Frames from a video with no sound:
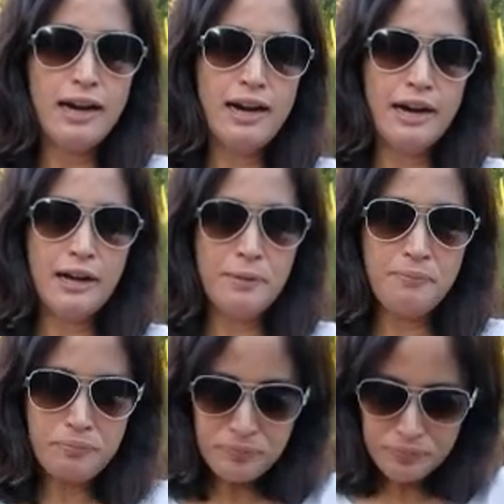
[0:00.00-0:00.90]

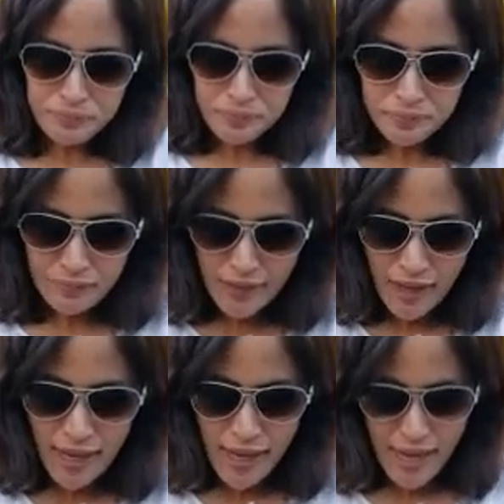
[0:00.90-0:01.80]
And
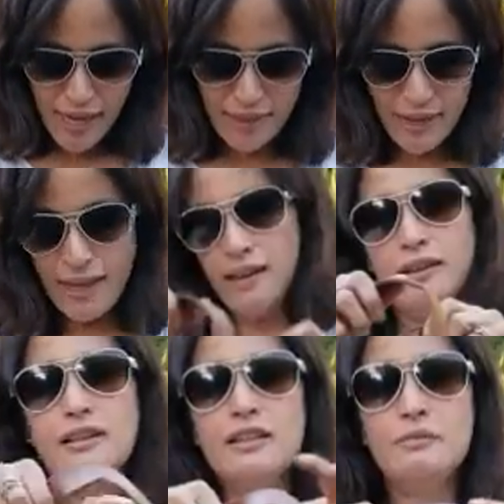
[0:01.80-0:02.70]
then,
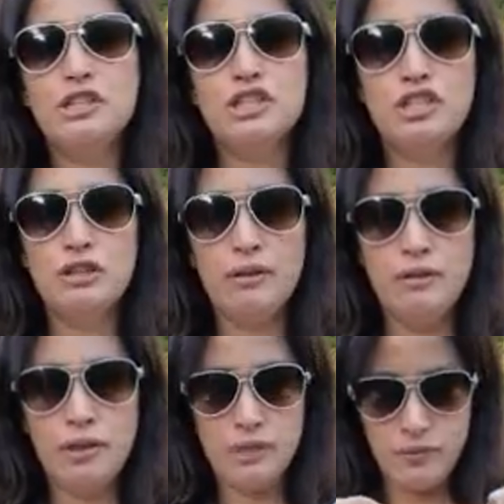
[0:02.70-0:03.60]
let me just show you
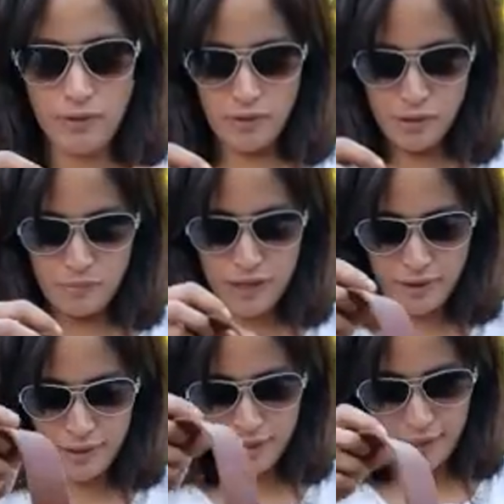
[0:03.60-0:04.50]
this for
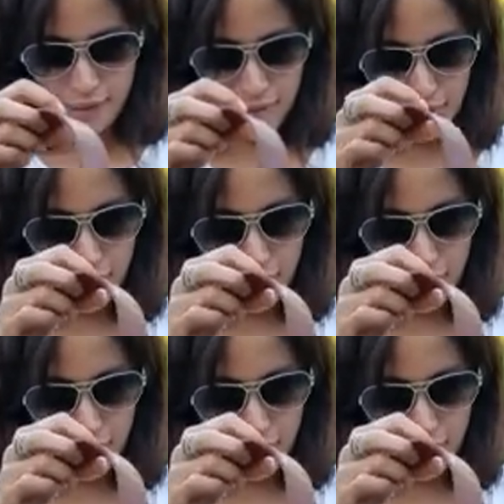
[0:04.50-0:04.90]
comparison.